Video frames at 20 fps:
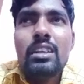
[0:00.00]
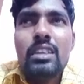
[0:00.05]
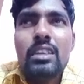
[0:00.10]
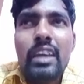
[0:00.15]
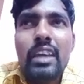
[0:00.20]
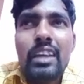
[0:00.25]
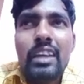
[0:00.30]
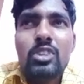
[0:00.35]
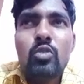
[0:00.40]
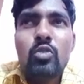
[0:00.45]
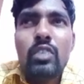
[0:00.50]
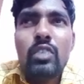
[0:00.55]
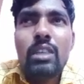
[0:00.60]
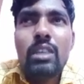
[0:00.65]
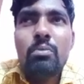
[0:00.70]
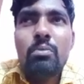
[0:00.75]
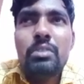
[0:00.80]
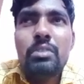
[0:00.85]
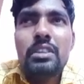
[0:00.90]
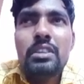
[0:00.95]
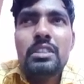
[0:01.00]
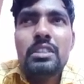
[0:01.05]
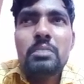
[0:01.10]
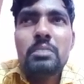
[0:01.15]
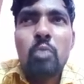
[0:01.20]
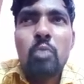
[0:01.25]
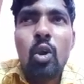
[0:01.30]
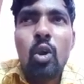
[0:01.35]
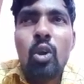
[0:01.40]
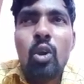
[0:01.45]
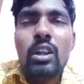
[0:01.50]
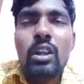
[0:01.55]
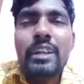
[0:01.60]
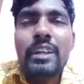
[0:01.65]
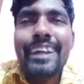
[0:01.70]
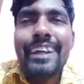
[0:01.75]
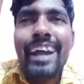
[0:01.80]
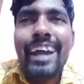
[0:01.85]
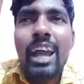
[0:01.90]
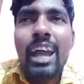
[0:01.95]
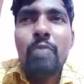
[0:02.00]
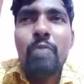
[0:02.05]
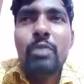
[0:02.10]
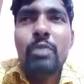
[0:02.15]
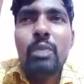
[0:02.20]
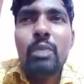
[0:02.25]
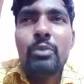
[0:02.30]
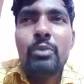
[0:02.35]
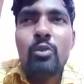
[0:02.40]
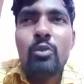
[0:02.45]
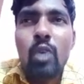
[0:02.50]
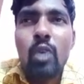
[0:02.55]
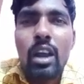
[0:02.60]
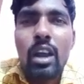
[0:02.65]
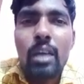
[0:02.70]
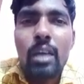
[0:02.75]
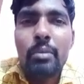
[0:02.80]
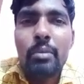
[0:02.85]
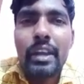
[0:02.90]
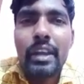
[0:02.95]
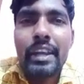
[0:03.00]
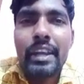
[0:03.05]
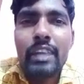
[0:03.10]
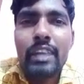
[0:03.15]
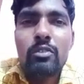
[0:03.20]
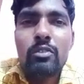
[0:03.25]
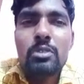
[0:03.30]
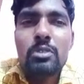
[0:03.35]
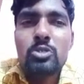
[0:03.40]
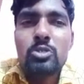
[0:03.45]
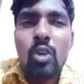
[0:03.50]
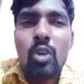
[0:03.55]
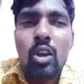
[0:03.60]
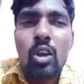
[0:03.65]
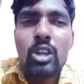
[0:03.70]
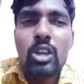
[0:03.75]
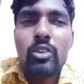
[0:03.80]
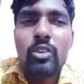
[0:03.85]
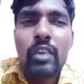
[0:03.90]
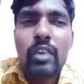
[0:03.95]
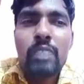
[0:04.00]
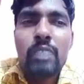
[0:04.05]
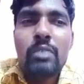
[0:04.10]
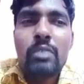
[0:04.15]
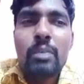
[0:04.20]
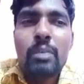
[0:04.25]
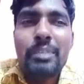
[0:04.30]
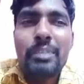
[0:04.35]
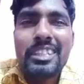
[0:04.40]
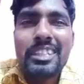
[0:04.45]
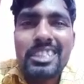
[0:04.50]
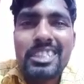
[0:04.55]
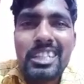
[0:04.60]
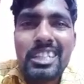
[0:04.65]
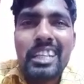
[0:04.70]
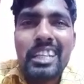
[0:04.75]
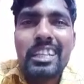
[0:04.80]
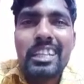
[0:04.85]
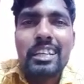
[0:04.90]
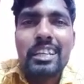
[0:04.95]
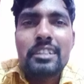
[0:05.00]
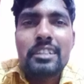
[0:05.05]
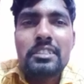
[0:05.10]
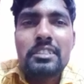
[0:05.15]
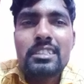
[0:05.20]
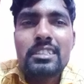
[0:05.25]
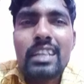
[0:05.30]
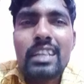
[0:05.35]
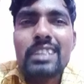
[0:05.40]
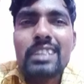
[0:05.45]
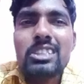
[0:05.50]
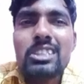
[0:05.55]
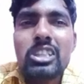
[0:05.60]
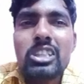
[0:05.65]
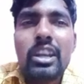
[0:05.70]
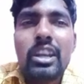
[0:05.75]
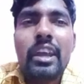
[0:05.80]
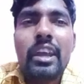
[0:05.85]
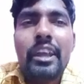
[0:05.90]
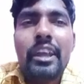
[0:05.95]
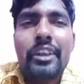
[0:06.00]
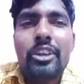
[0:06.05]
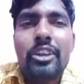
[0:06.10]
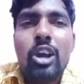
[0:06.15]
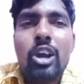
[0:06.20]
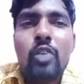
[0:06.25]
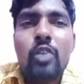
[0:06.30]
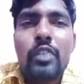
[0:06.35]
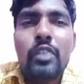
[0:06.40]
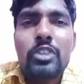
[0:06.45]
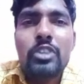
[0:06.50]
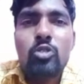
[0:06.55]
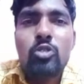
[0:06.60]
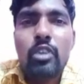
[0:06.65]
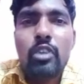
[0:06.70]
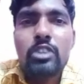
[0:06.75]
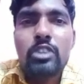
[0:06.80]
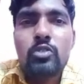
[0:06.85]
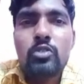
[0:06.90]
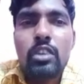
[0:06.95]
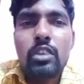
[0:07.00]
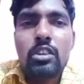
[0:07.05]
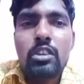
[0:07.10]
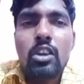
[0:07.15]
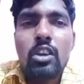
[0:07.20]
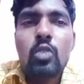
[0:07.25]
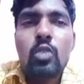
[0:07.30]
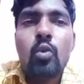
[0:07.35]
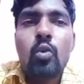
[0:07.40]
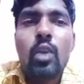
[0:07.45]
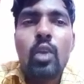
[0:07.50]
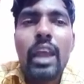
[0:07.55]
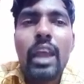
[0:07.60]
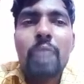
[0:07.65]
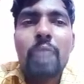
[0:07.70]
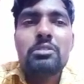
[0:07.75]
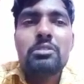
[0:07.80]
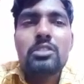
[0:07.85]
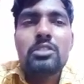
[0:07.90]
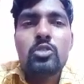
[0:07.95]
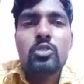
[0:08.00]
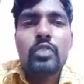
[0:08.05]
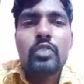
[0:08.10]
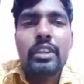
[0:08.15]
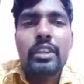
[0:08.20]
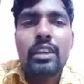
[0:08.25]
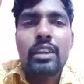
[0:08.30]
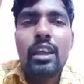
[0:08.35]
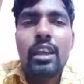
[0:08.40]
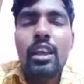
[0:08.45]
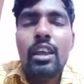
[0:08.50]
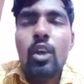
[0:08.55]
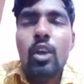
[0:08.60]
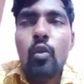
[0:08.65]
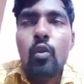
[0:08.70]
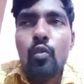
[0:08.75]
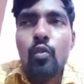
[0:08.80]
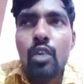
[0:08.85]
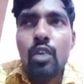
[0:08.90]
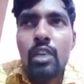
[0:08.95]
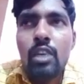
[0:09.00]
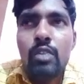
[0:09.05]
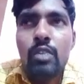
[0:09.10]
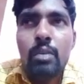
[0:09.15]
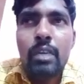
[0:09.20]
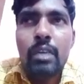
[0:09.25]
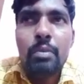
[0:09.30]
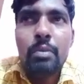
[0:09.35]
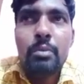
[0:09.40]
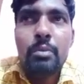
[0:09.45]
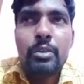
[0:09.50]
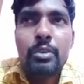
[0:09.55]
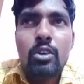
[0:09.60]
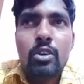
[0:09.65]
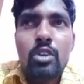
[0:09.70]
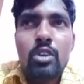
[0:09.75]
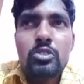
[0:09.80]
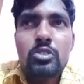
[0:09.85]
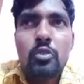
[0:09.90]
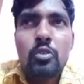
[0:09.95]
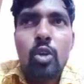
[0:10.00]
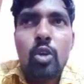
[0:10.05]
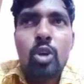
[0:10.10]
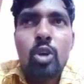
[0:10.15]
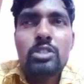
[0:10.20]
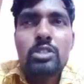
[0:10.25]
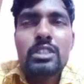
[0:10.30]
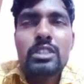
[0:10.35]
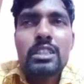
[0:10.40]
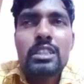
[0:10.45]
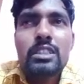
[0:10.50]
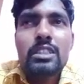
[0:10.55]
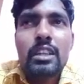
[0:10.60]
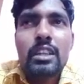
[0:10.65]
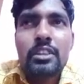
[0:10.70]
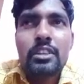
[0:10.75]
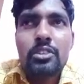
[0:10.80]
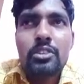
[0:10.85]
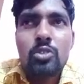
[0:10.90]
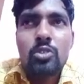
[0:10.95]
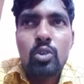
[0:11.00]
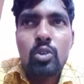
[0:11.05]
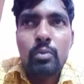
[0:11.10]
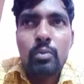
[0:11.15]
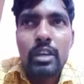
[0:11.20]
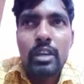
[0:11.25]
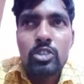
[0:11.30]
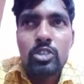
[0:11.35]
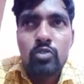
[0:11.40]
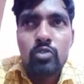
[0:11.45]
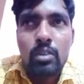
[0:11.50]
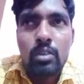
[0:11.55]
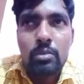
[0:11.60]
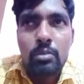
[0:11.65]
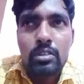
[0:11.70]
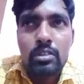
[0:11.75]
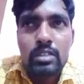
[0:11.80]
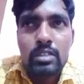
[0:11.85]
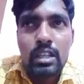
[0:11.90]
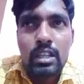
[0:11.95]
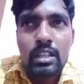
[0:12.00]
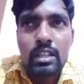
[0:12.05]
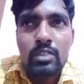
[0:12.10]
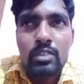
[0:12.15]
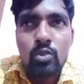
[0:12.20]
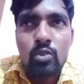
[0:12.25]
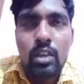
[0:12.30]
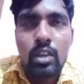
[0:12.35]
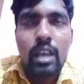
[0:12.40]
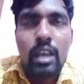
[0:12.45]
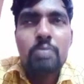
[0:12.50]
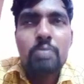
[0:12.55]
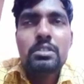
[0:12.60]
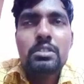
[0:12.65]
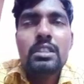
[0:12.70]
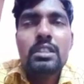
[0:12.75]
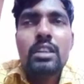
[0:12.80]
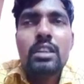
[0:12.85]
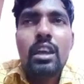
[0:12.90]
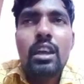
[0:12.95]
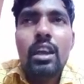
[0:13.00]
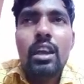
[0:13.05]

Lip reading: Earth will be small time will be vibrated, small time will be shaking. Such kind of earthquakes we are called collapse earthquake. Why will be happen? Because of largest underground mines will be sudden collapsing.